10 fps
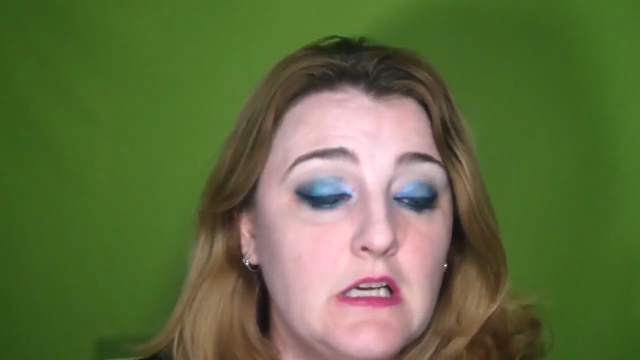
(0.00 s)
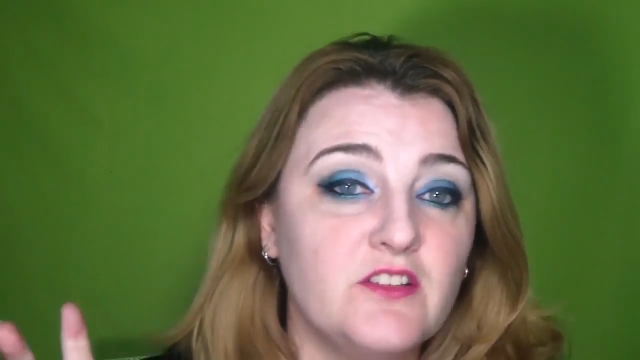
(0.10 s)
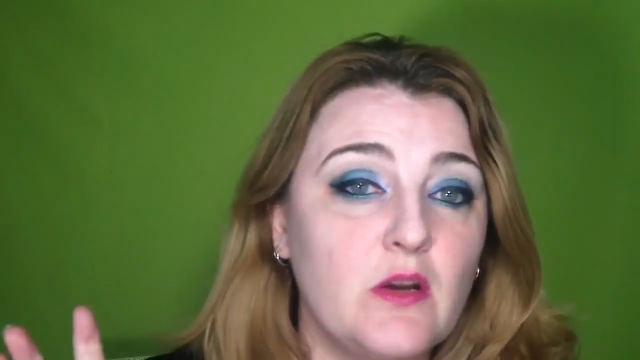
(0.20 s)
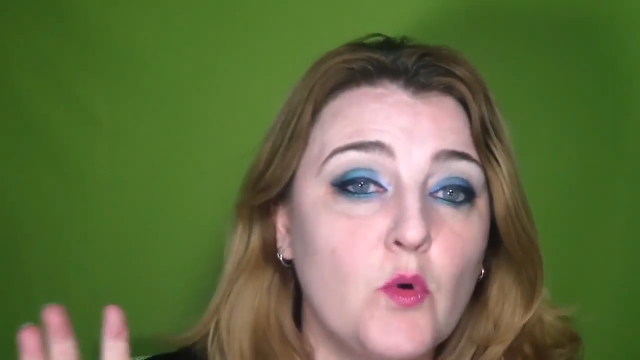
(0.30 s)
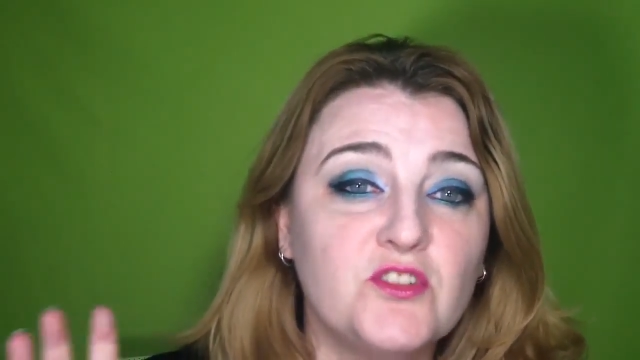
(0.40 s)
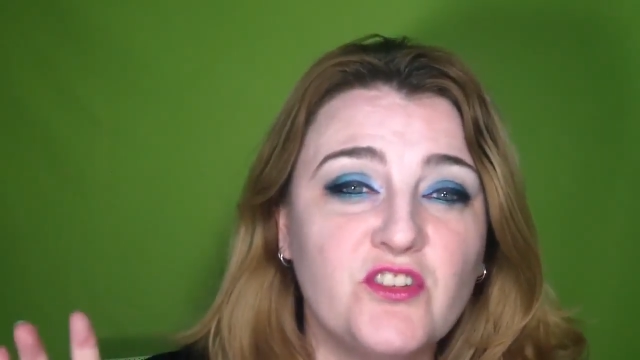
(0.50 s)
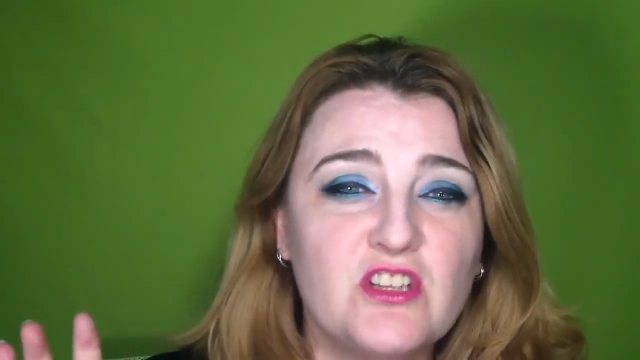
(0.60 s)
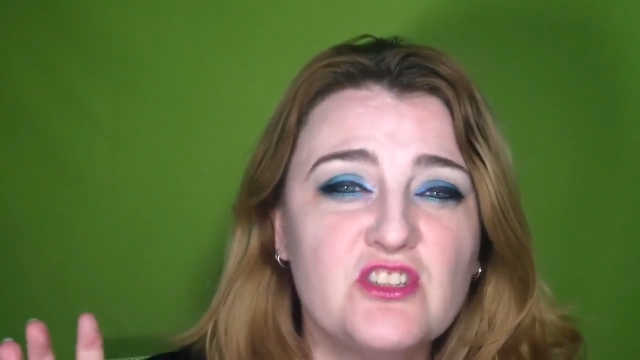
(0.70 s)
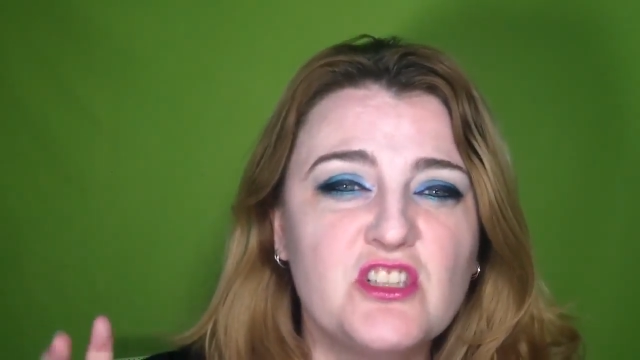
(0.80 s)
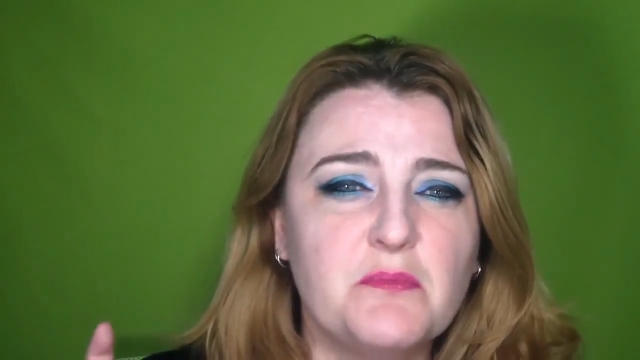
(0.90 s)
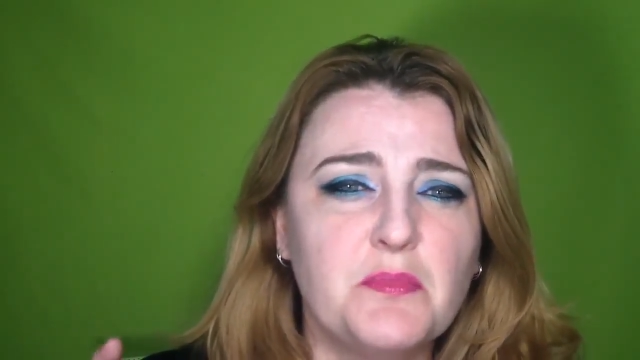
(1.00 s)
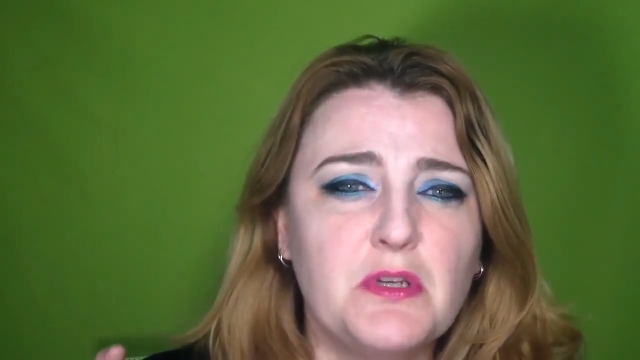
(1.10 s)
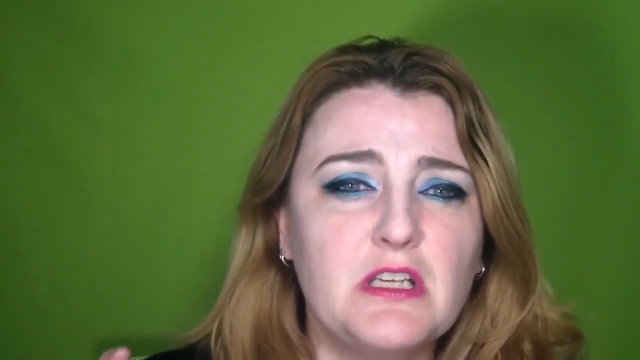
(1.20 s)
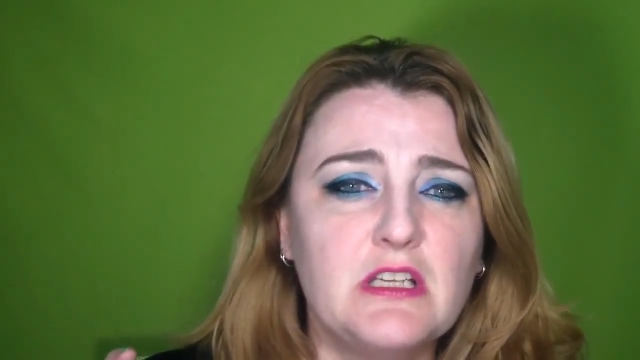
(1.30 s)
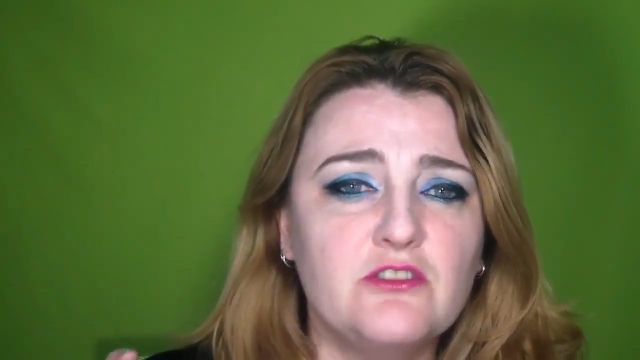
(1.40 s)
I'd say once they ship,
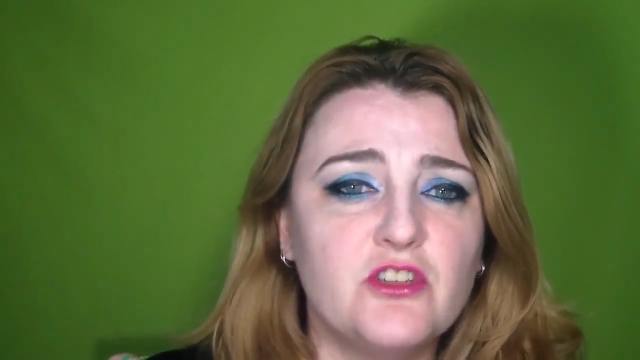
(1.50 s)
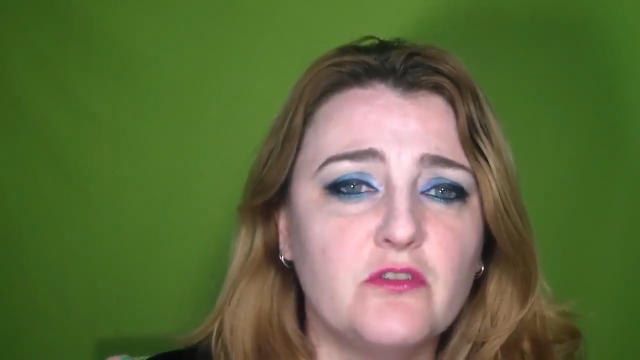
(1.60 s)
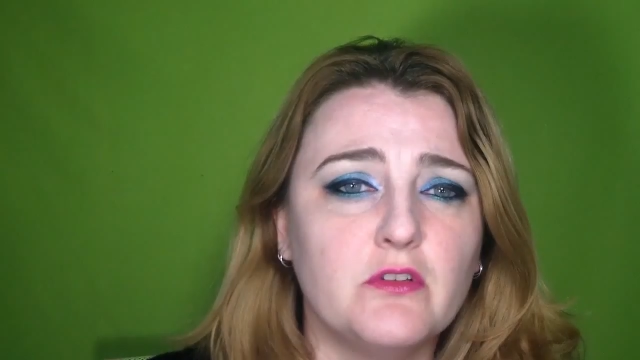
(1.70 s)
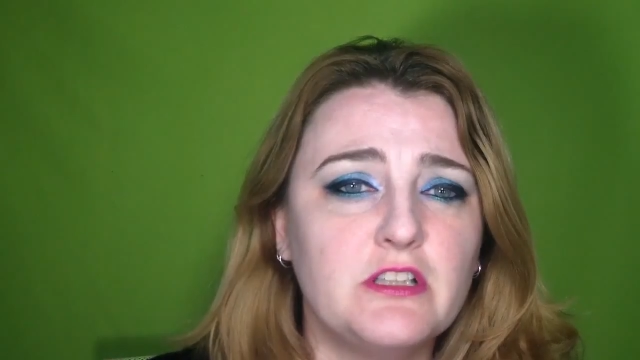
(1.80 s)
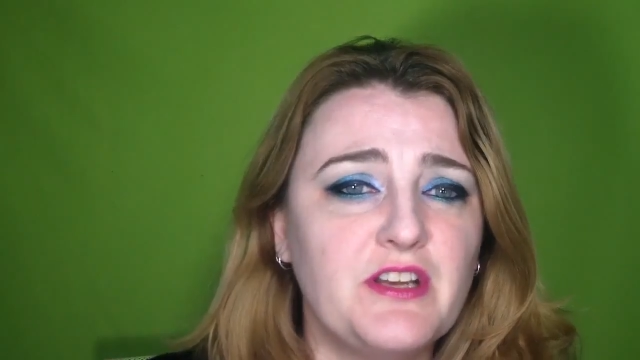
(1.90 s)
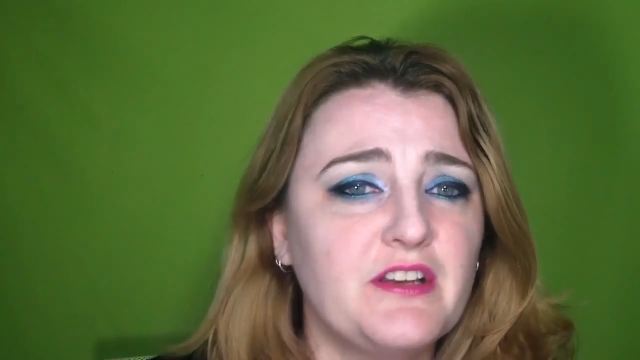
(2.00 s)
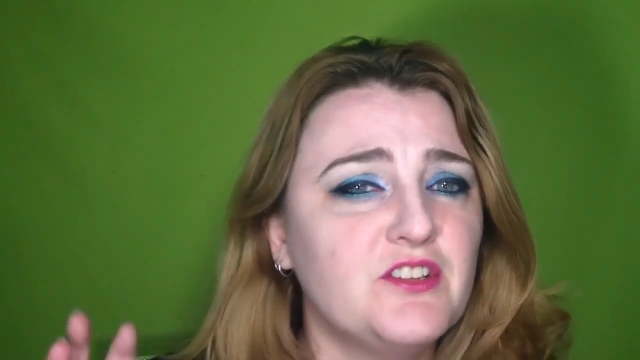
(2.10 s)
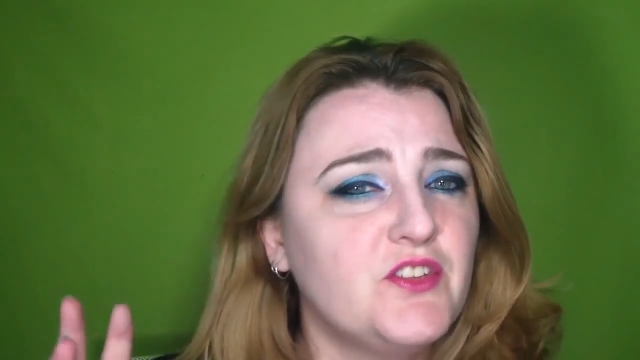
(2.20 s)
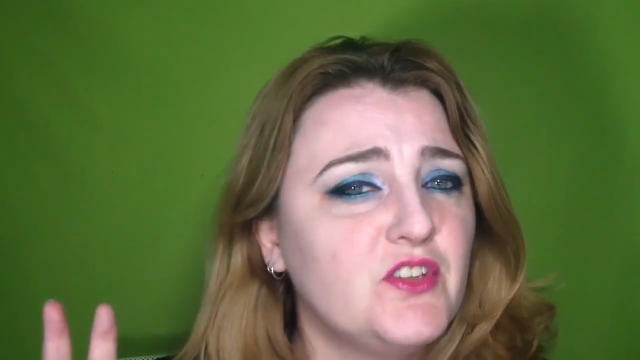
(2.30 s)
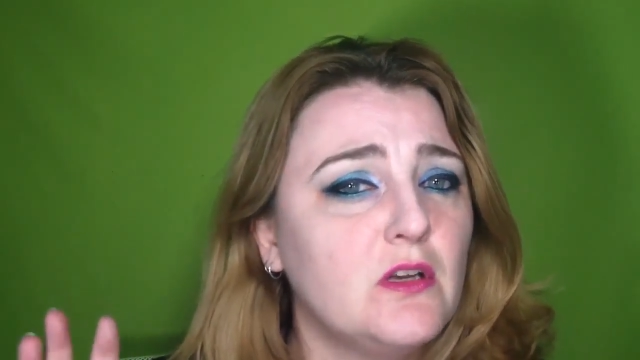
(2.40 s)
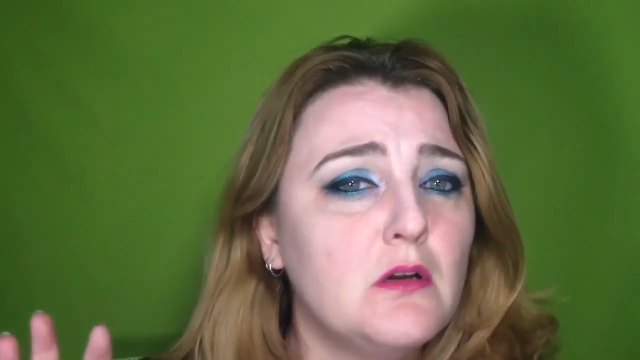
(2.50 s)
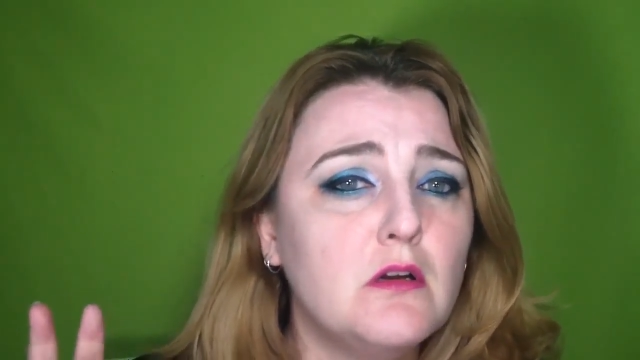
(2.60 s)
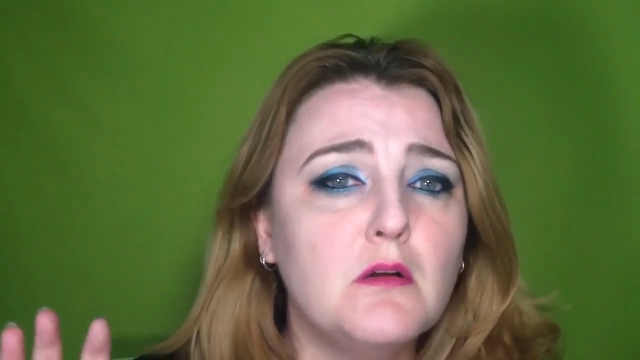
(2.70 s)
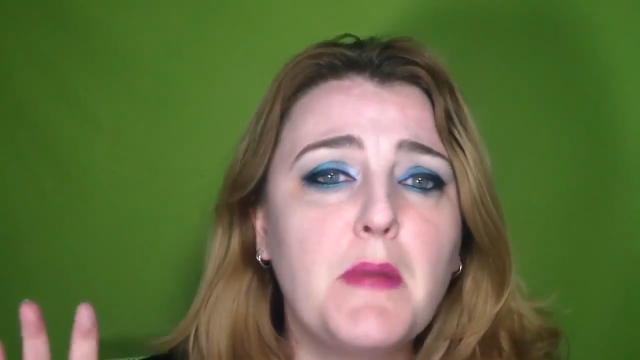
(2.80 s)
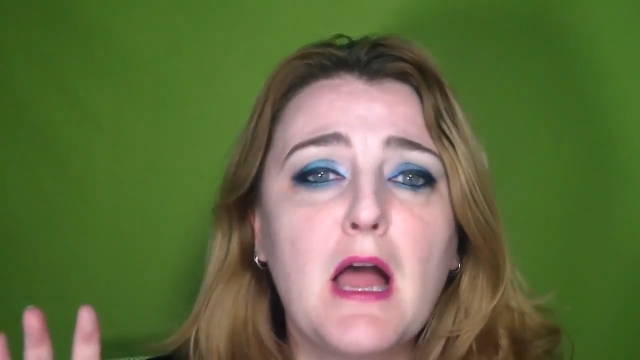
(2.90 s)
it generally takes uh,